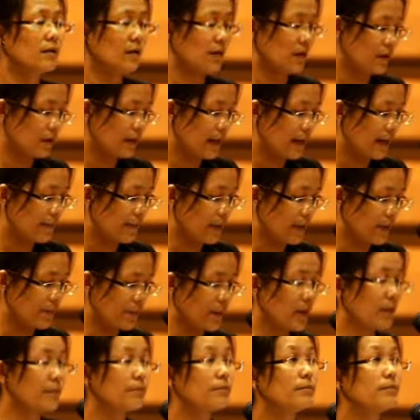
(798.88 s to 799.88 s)
In the
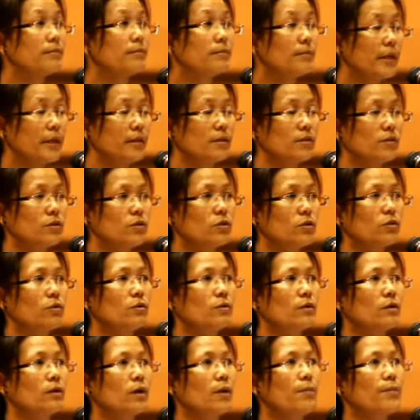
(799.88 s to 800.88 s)
case
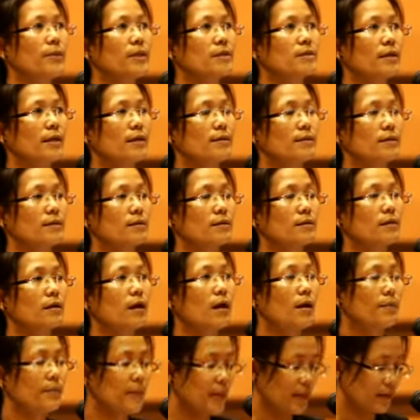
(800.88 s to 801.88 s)

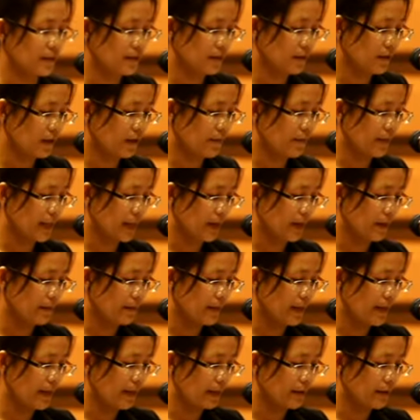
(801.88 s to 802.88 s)
raised this morning
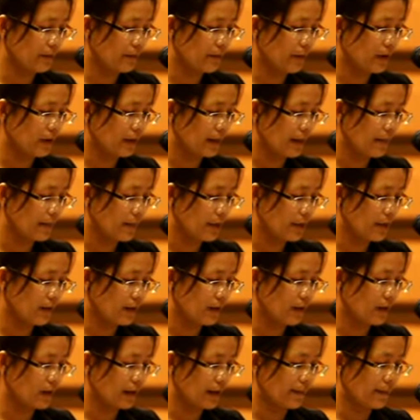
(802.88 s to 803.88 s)
as
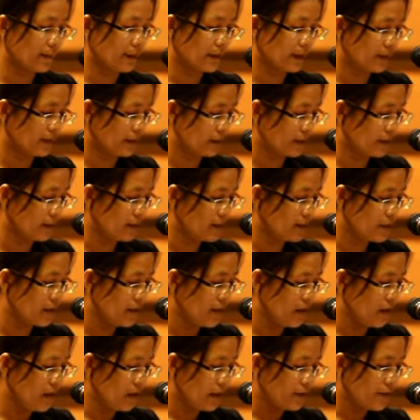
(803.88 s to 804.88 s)
the
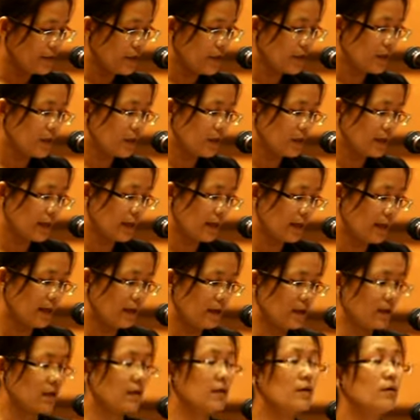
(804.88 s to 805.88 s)
testimony by our
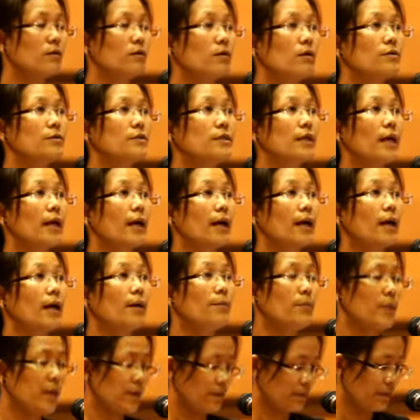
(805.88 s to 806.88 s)
workers, we could see
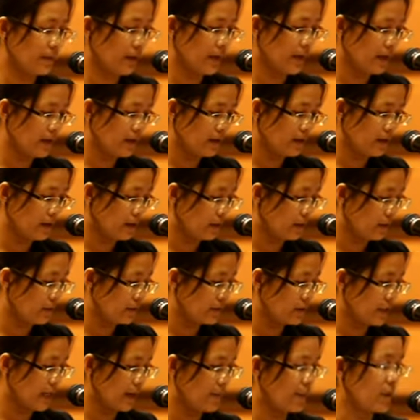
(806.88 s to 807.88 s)
that in
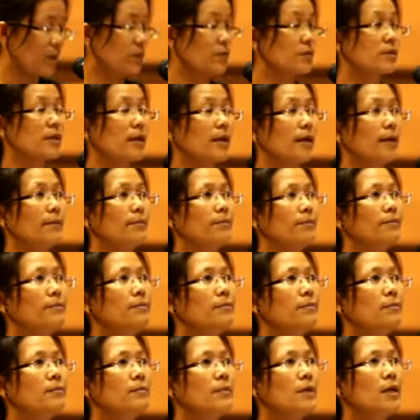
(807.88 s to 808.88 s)
M&V and
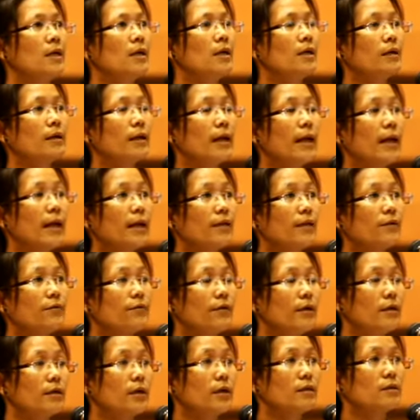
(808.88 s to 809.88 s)
Blossom
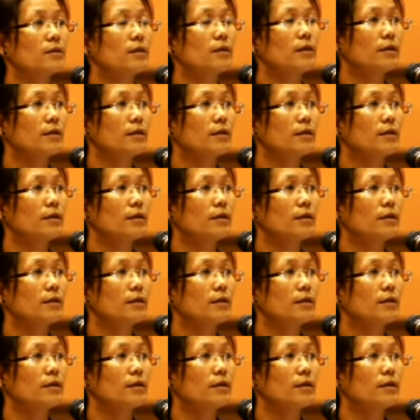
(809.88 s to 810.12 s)
factories,